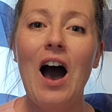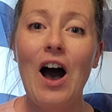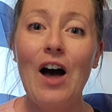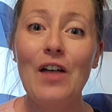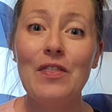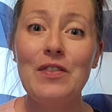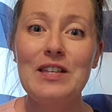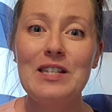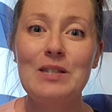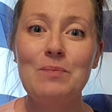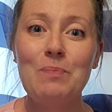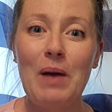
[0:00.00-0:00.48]

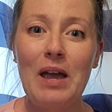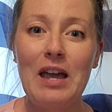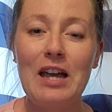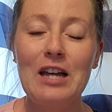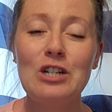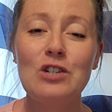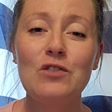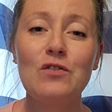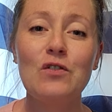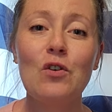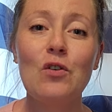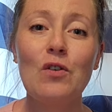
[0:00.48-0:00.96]
on this
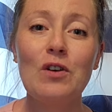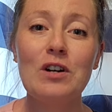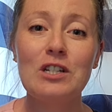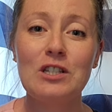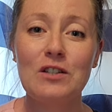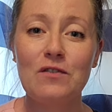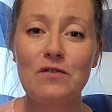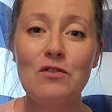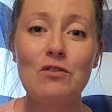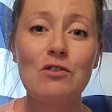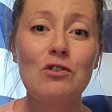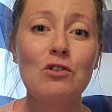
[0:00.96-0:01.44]
page, of
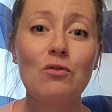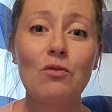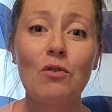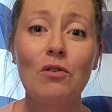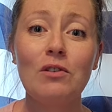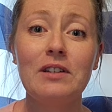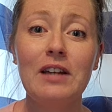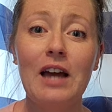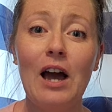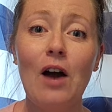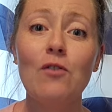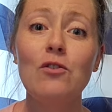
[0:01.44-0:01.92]
course, if you
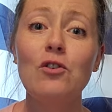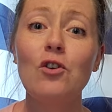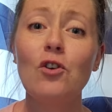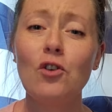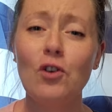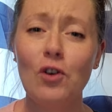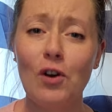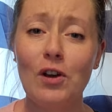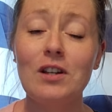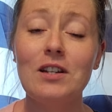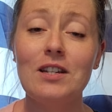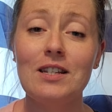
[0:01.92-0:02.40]
scroll down, you're
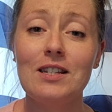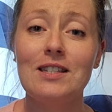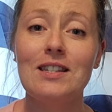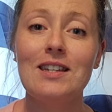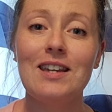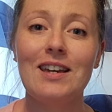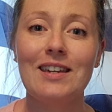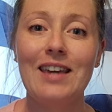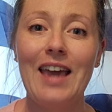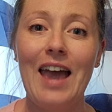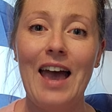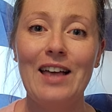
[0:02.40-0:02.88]
going to
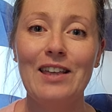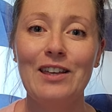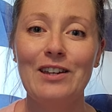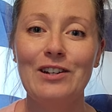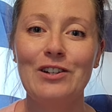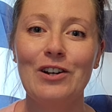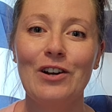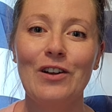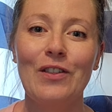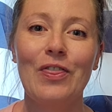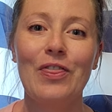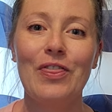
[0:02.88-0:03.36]
see a
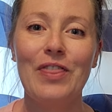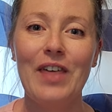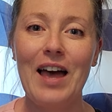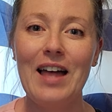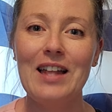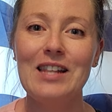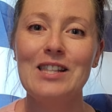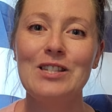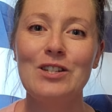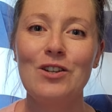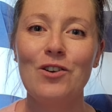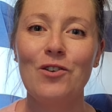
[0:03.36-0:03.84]
calendar.
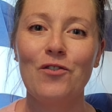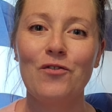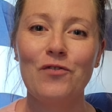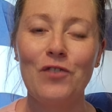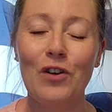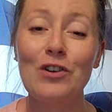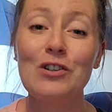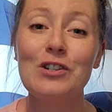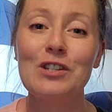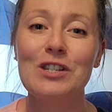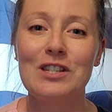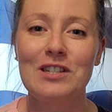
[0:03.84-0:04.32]
That's your
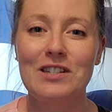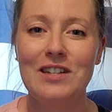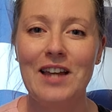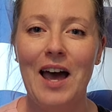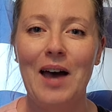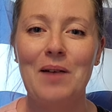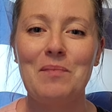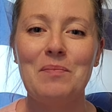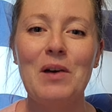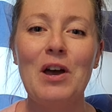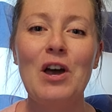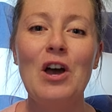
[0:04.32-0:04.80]
first
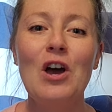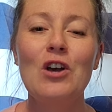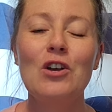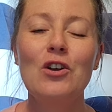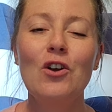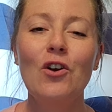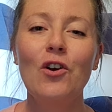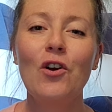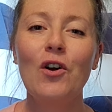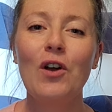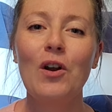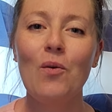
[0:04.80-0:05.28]
step.
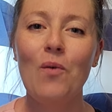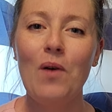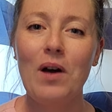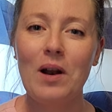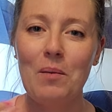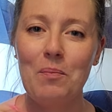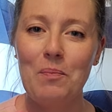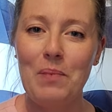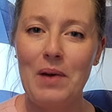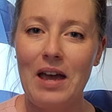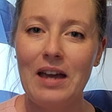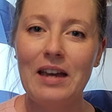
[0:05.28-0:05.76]
You're going to
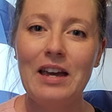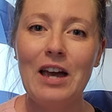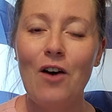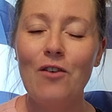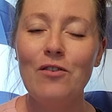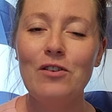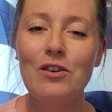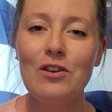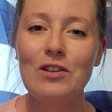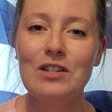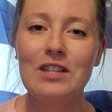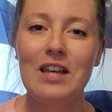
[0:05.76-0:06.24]
want to pick
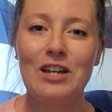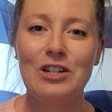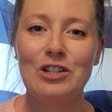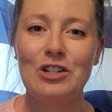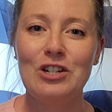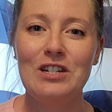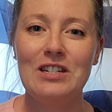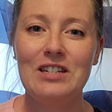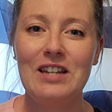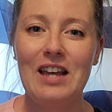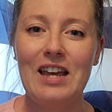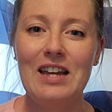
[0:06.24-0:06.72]
out your
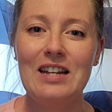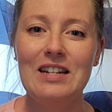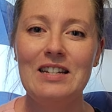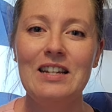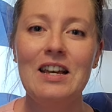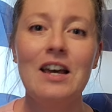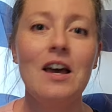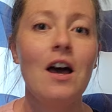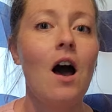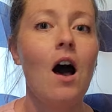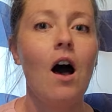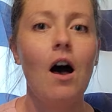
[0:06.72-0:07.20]
session date.
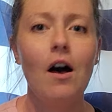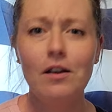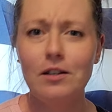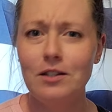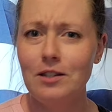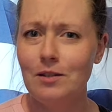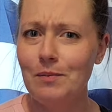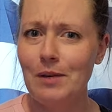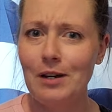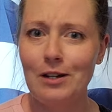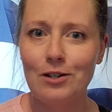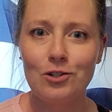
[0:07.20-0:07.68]

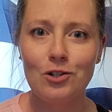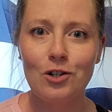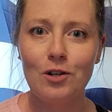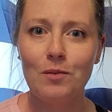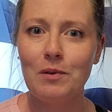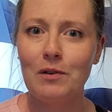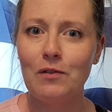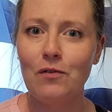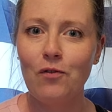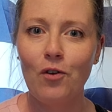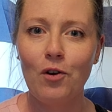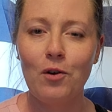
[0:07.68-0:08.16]
Also make sure
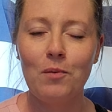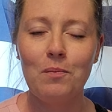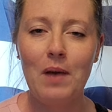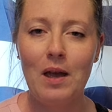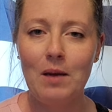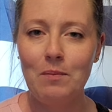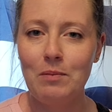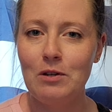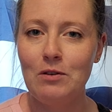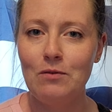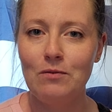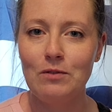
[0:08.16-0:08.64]
before
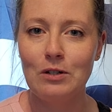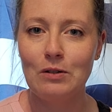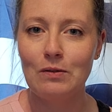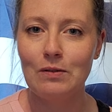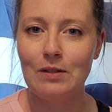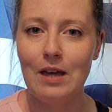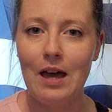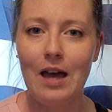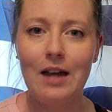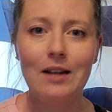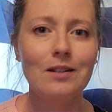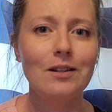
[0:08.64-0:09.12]
maybe you do
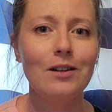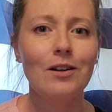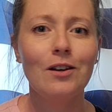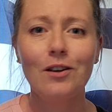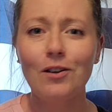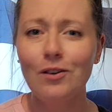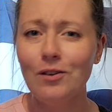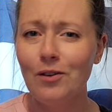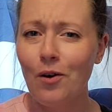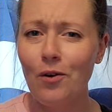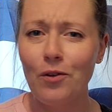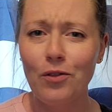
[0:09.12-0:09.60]
that,
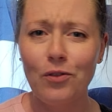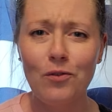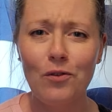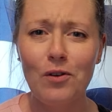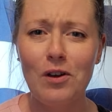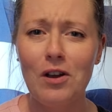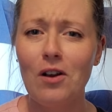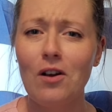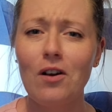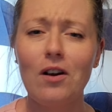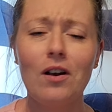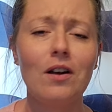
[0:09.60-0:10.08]
go
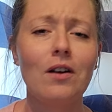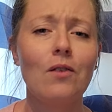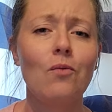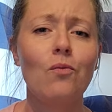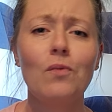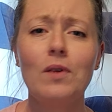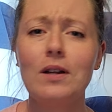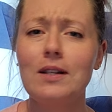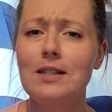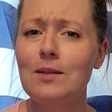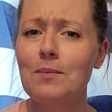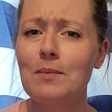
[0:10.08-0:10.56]
through here,
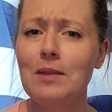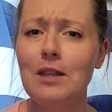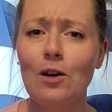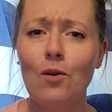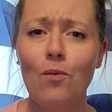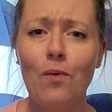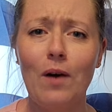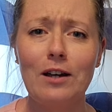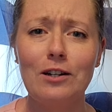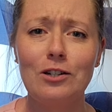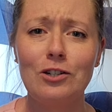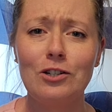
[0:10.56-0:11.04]
read some of the
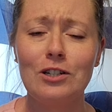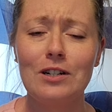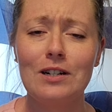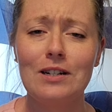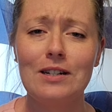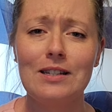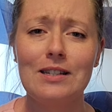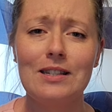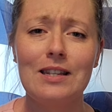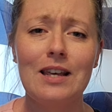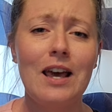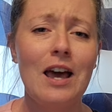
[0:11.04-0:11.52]

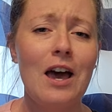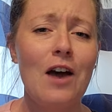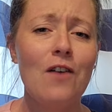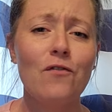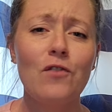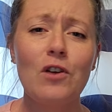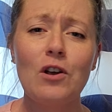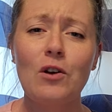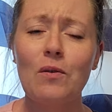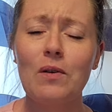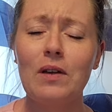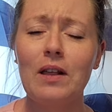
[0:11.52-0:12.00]
questions,
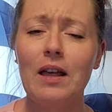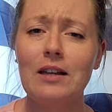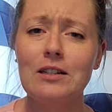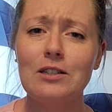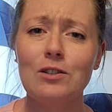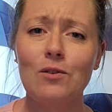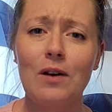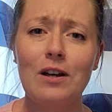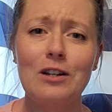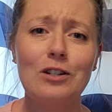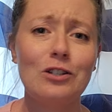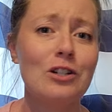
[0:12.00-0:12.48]
frequently
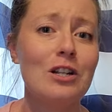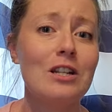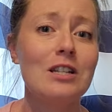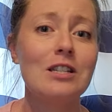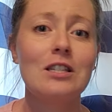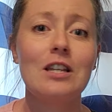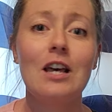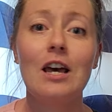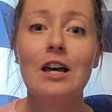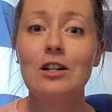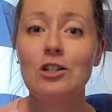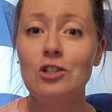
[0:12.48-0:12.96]
asked
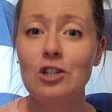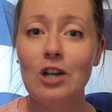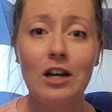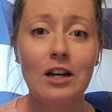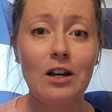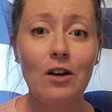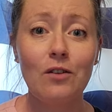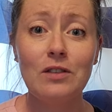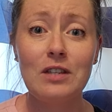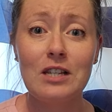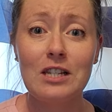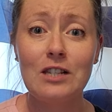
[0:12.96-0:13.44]
questions,
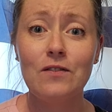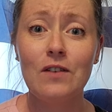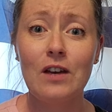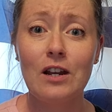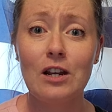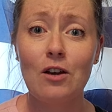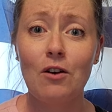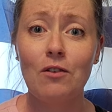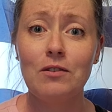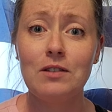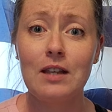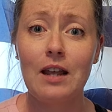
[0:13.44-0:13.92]
check out these
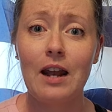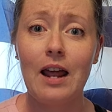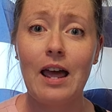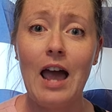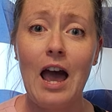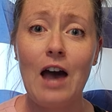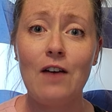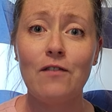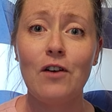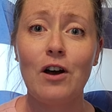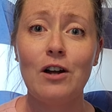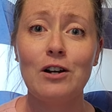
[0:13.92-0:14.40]
videos that I
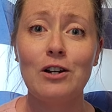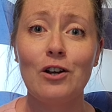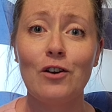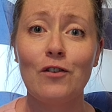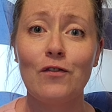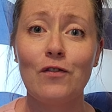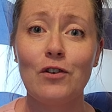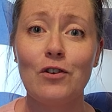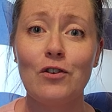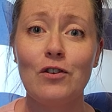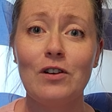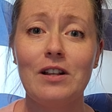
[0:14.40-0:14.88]
have on
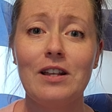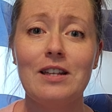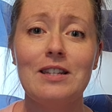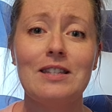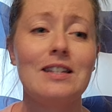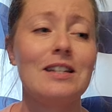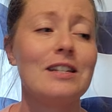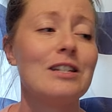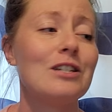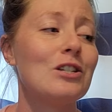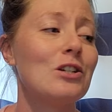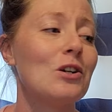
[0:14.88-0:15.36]
here for you to
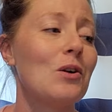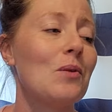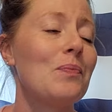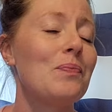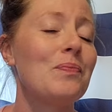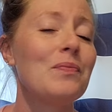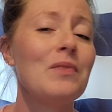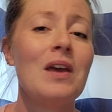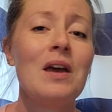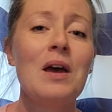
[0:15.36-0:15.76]
listen to.